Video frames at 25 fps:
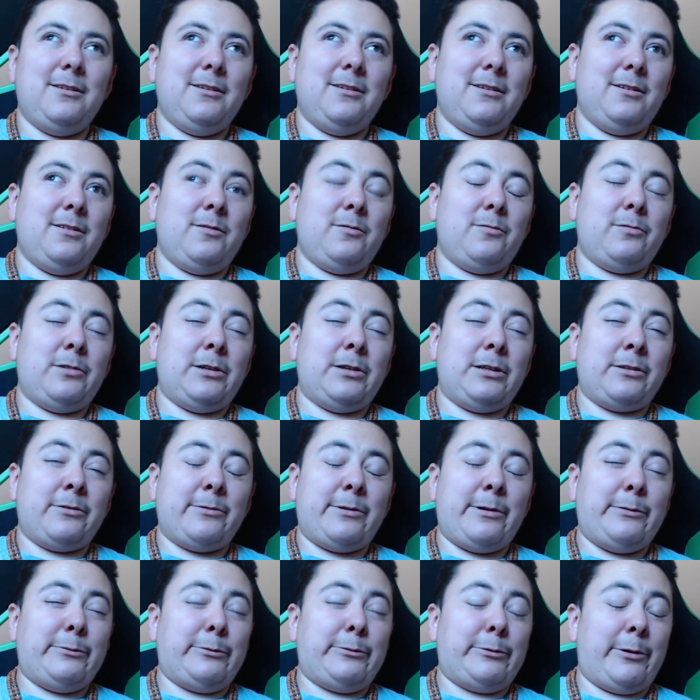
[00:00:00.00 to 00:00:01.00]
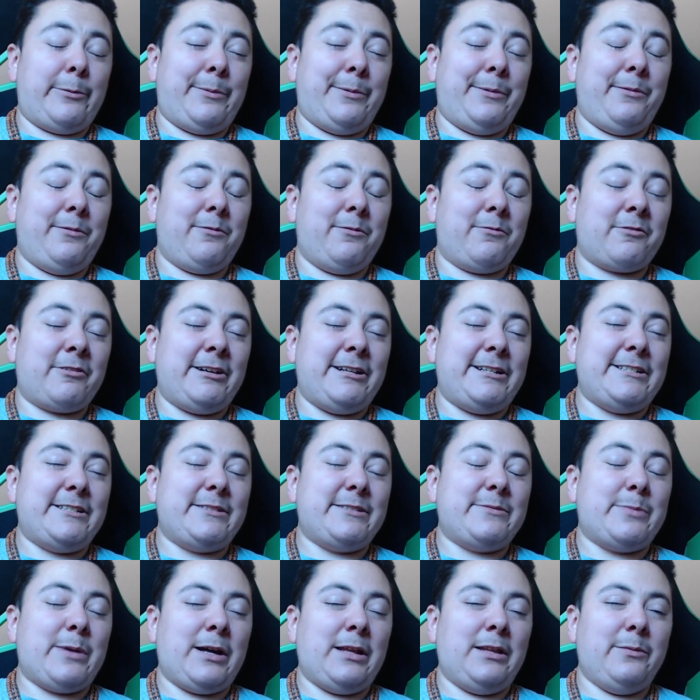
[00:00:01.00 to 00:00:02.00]
whether we were
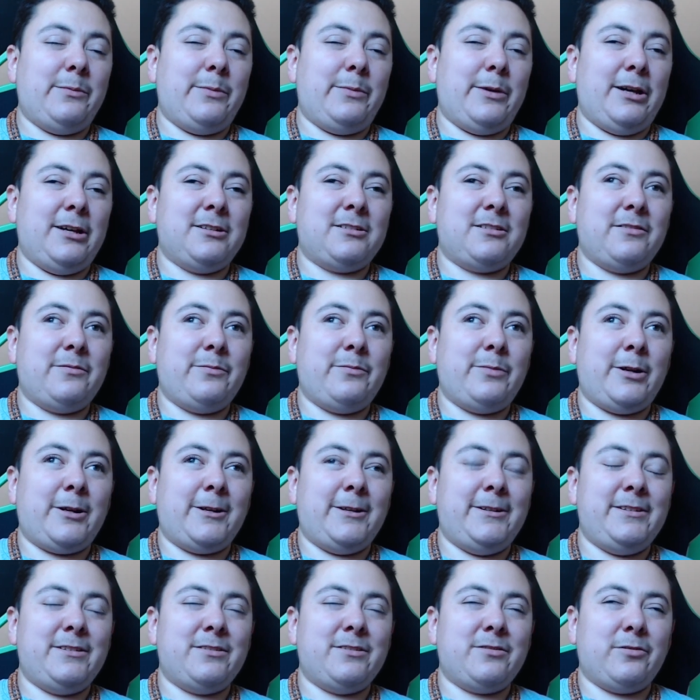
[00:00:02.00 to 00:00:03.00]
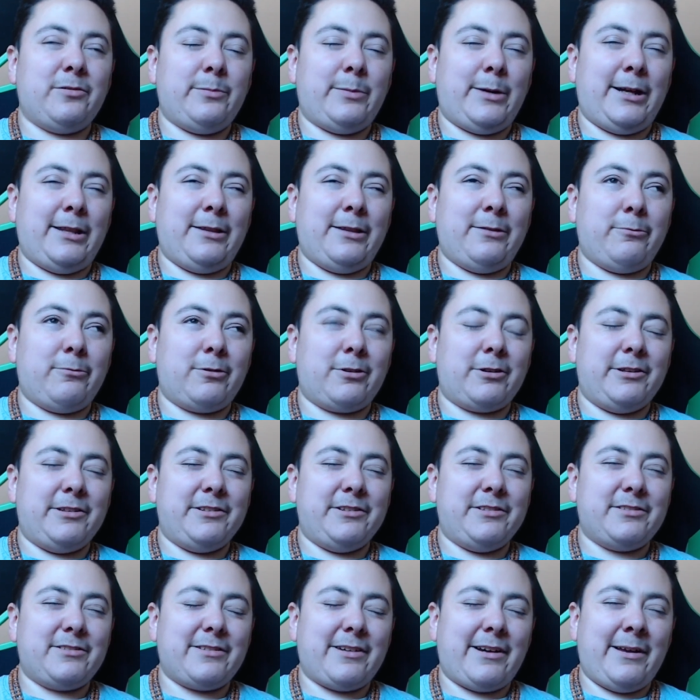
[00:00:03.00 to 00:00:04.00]
raised by the best of parents or by the
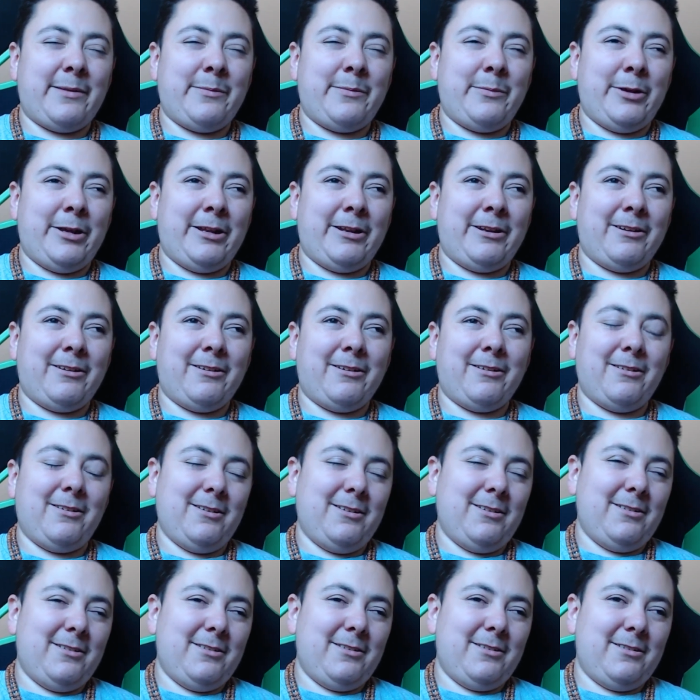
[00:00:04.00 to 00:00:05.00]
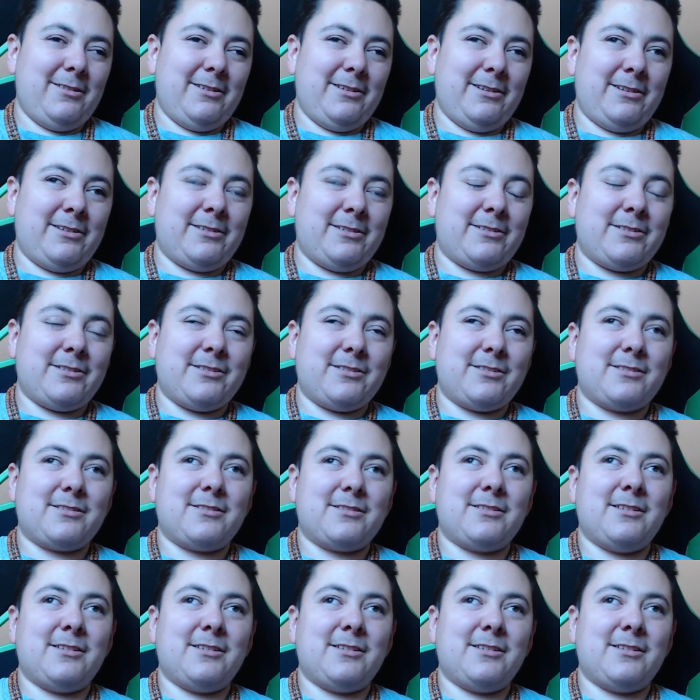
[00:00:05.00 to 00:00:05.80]
worst. I mean, it just,